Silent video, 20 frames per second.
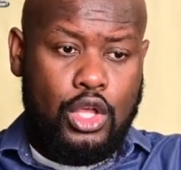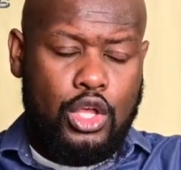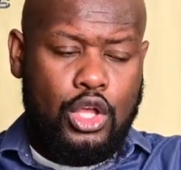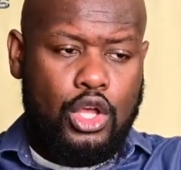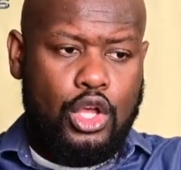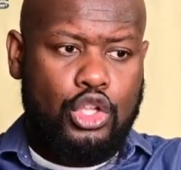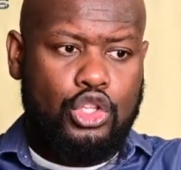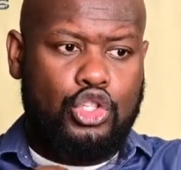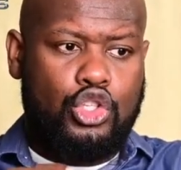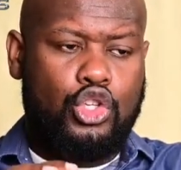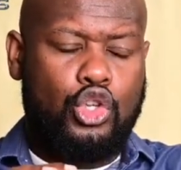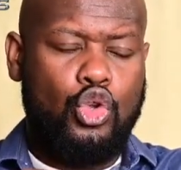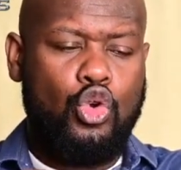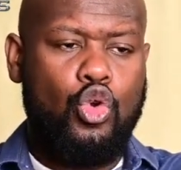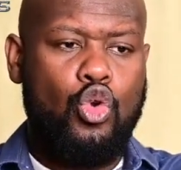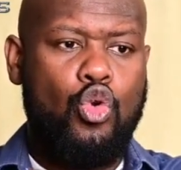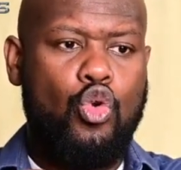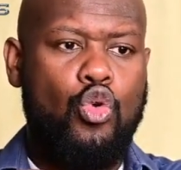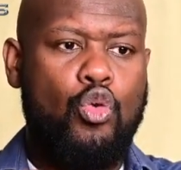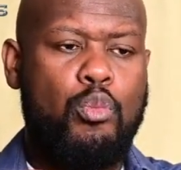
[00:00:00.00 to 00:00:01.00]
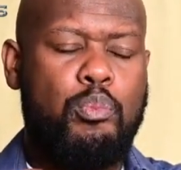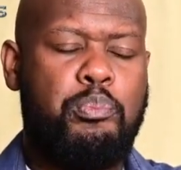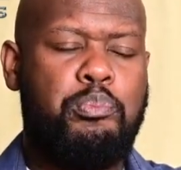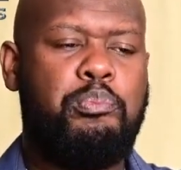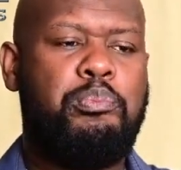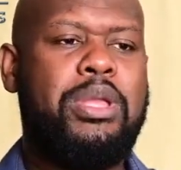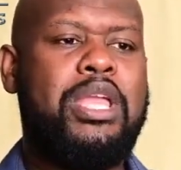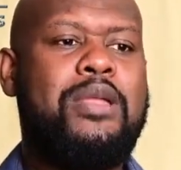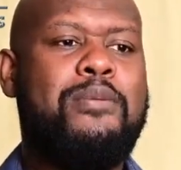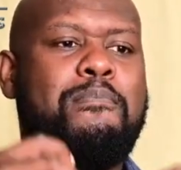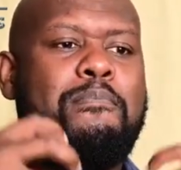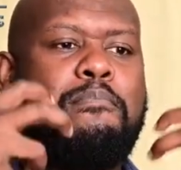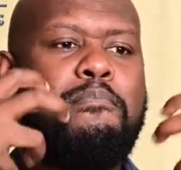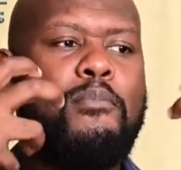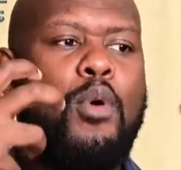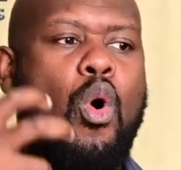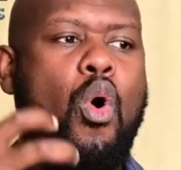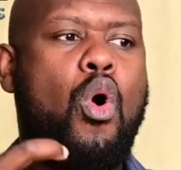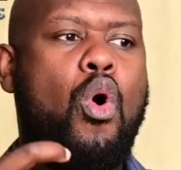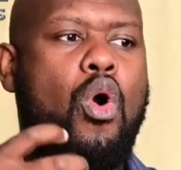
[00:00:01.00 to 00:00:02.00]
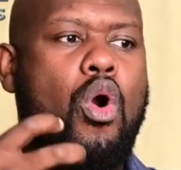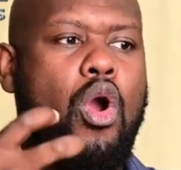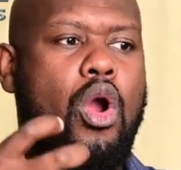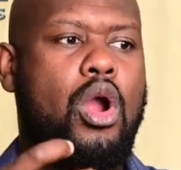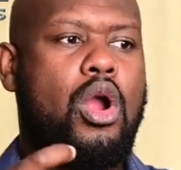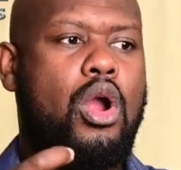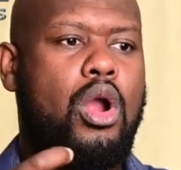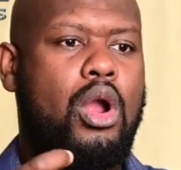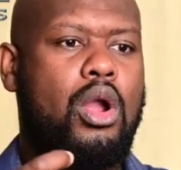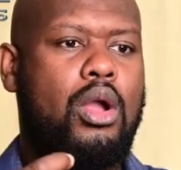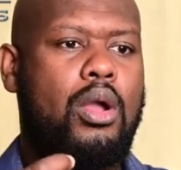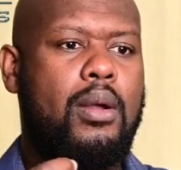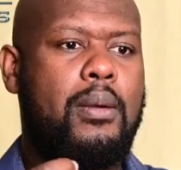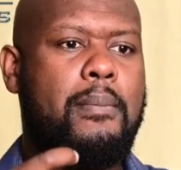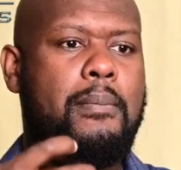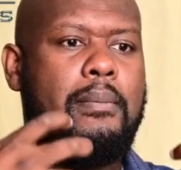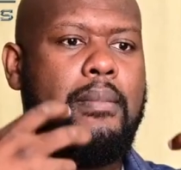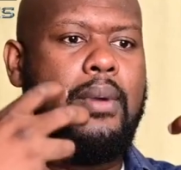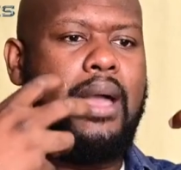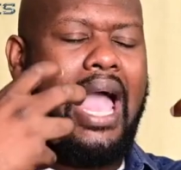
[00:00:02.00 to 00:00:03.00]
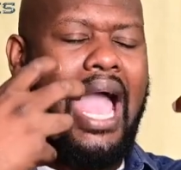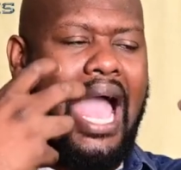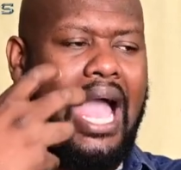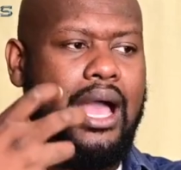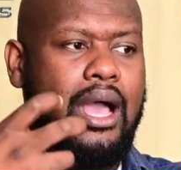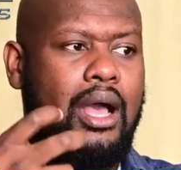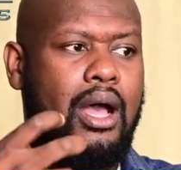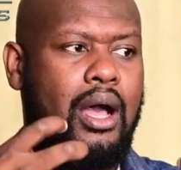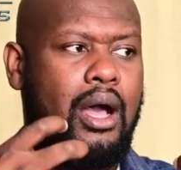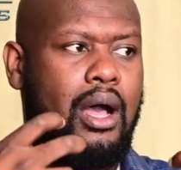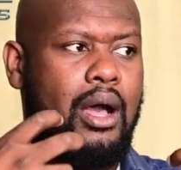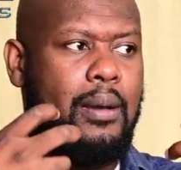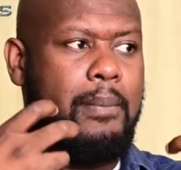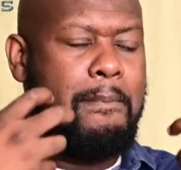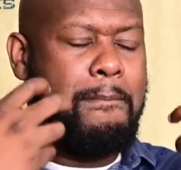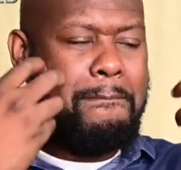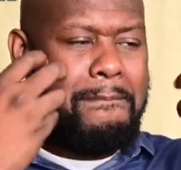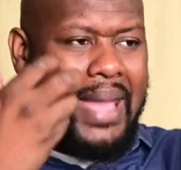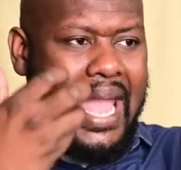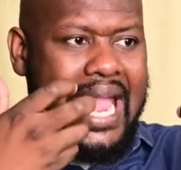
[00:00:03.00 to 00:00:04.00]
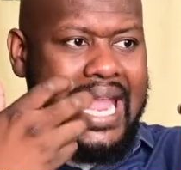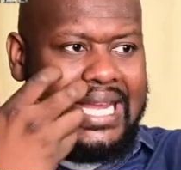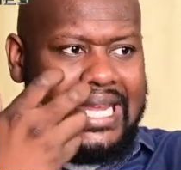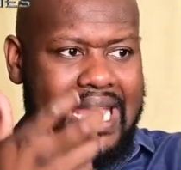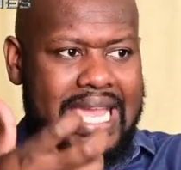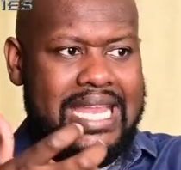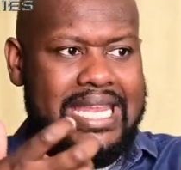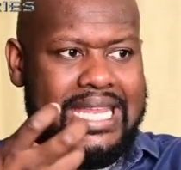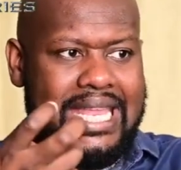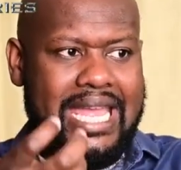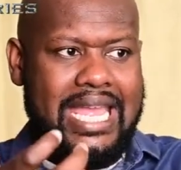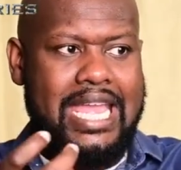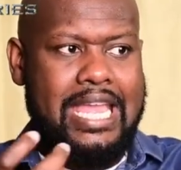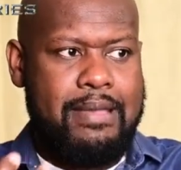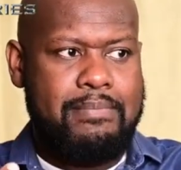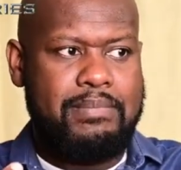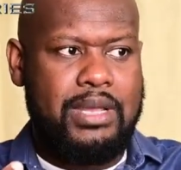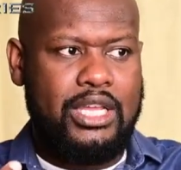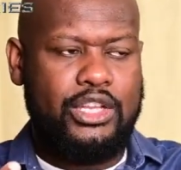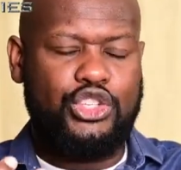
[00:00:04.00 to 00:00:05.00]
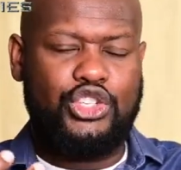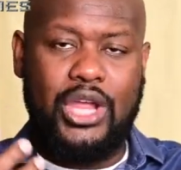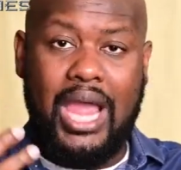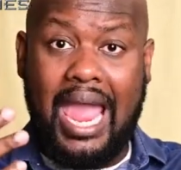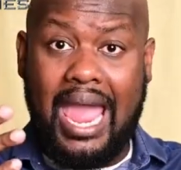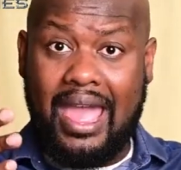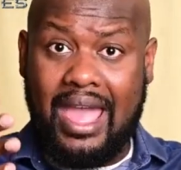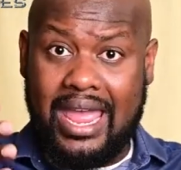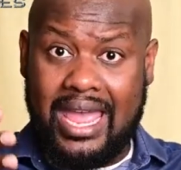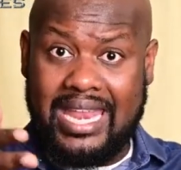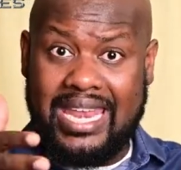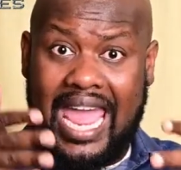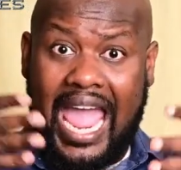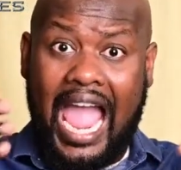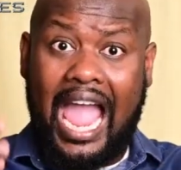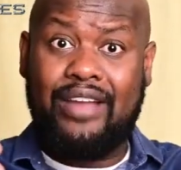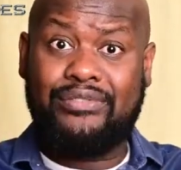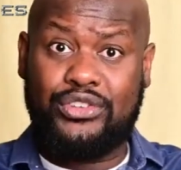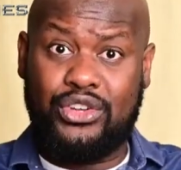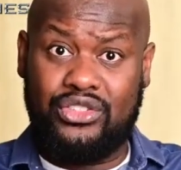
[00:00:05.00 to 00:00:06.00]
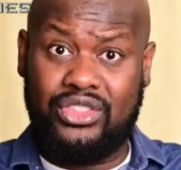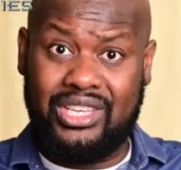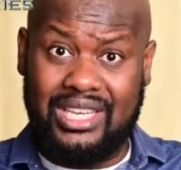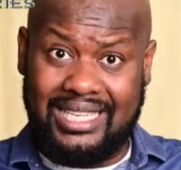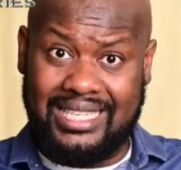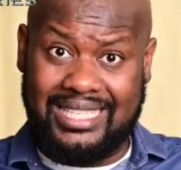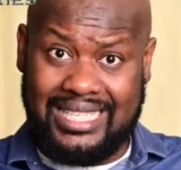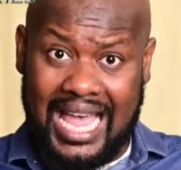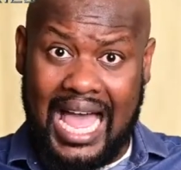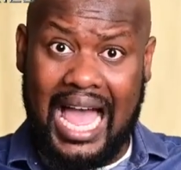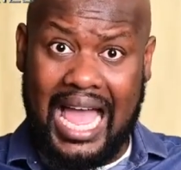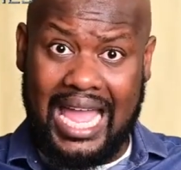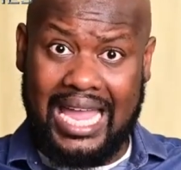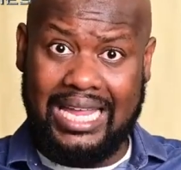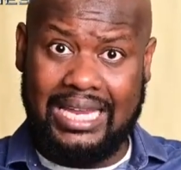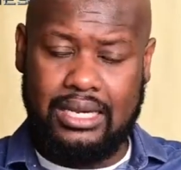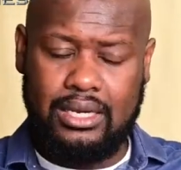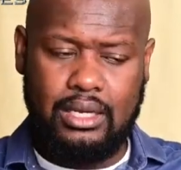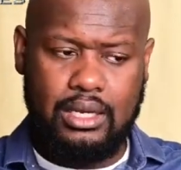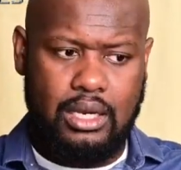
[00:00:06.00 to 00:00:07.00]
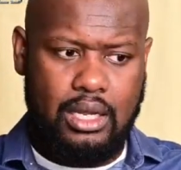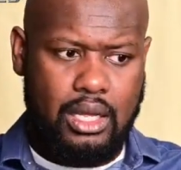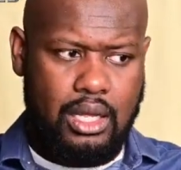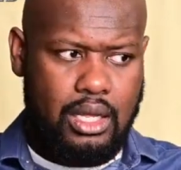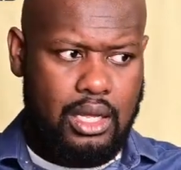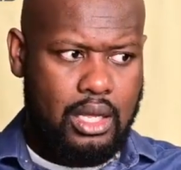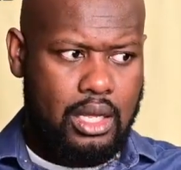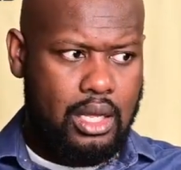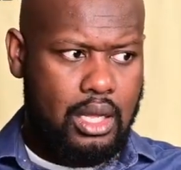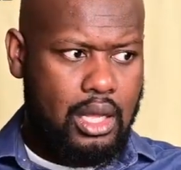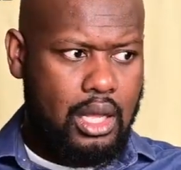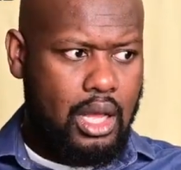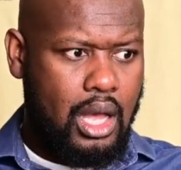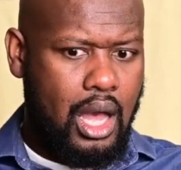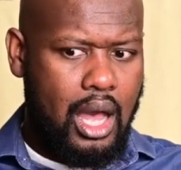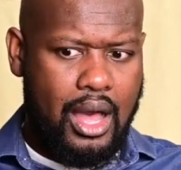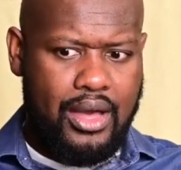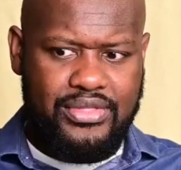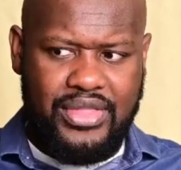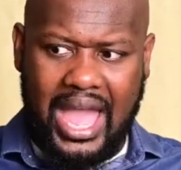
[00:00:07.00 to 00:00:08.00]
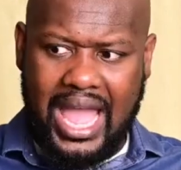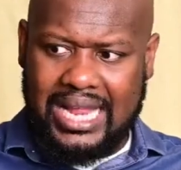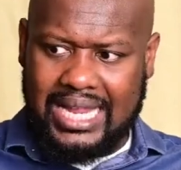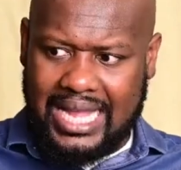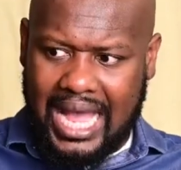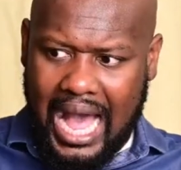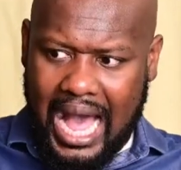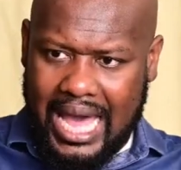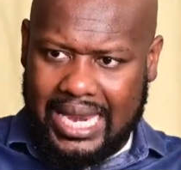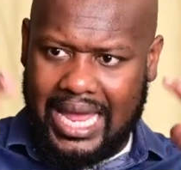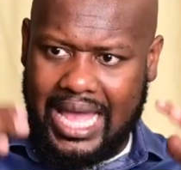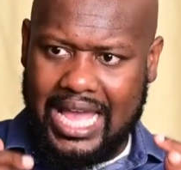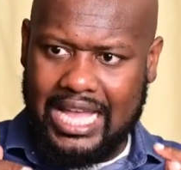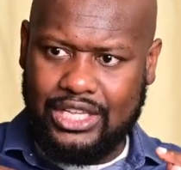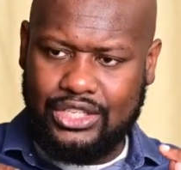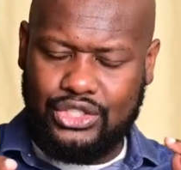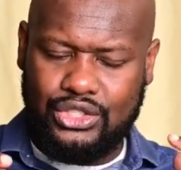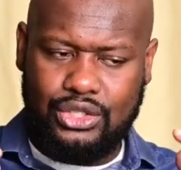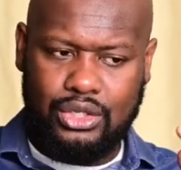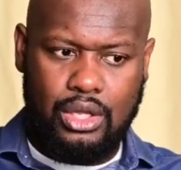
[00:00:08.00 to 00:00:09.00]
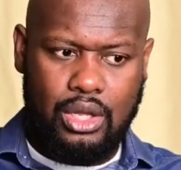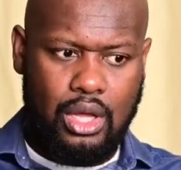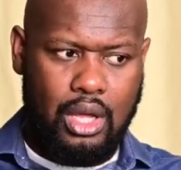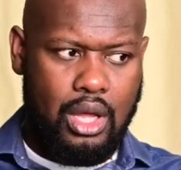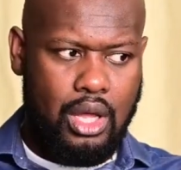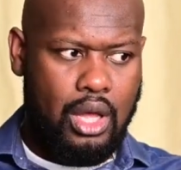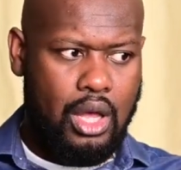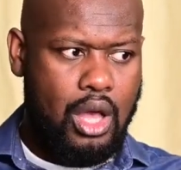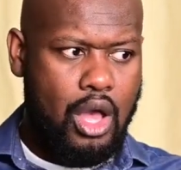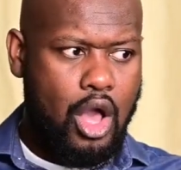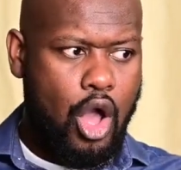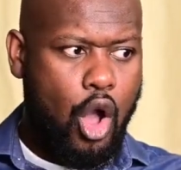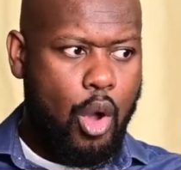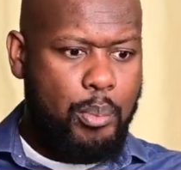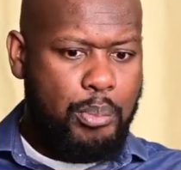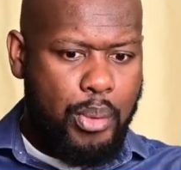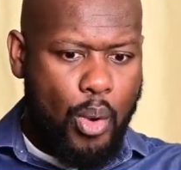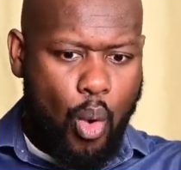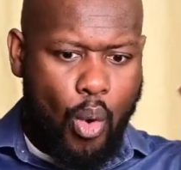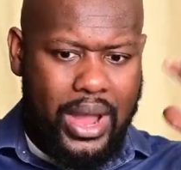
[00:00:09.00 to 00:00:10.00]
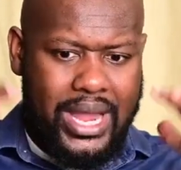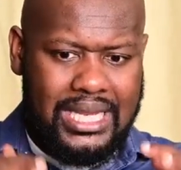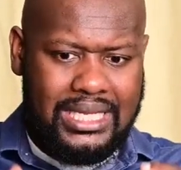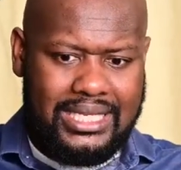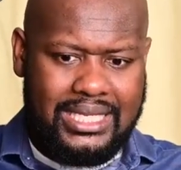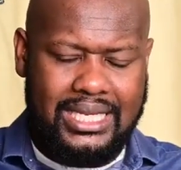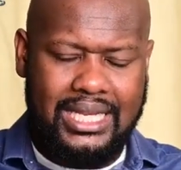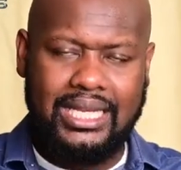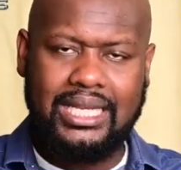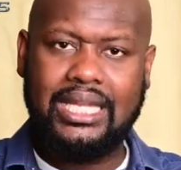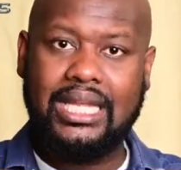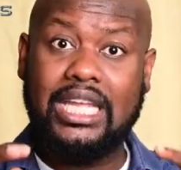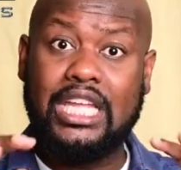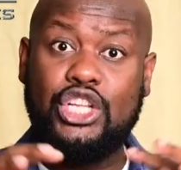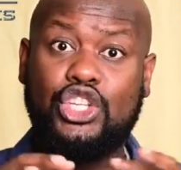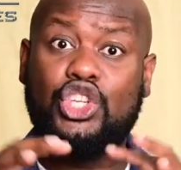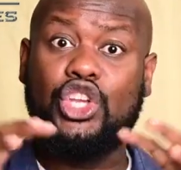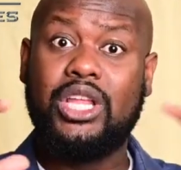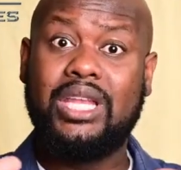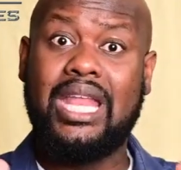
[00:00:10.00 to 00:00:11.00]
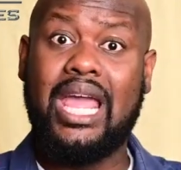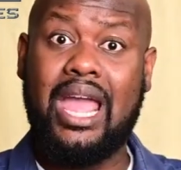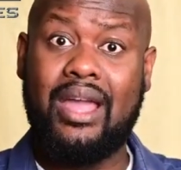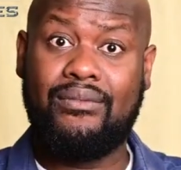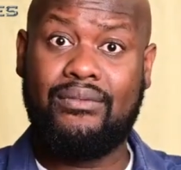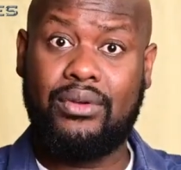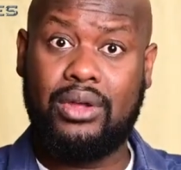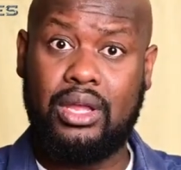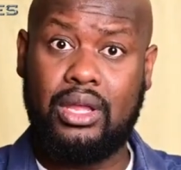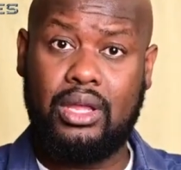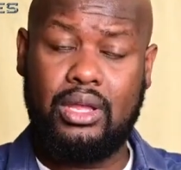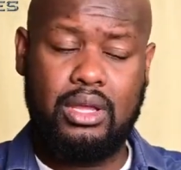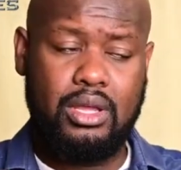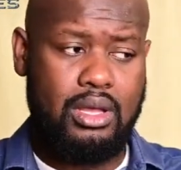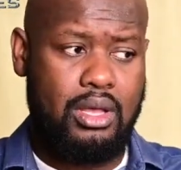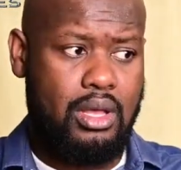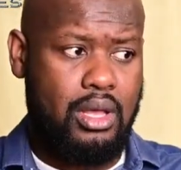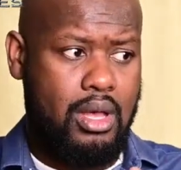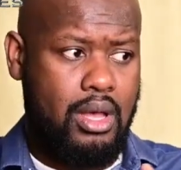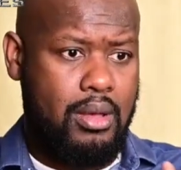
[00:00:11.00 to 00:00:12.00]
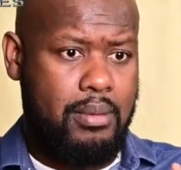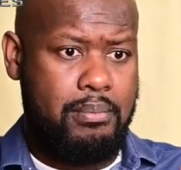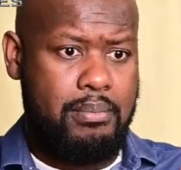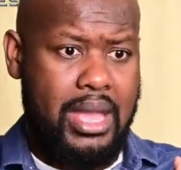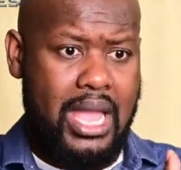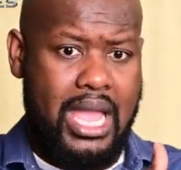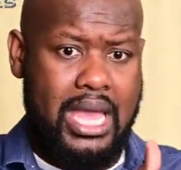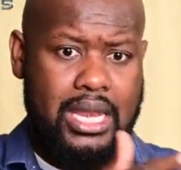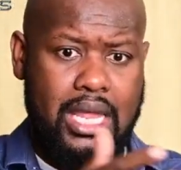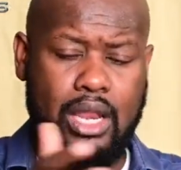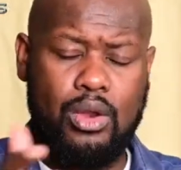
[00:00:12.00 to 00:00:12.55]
to be more uh, made in the image and after the design uh, that God has uh, uh appointed each and every uh, man and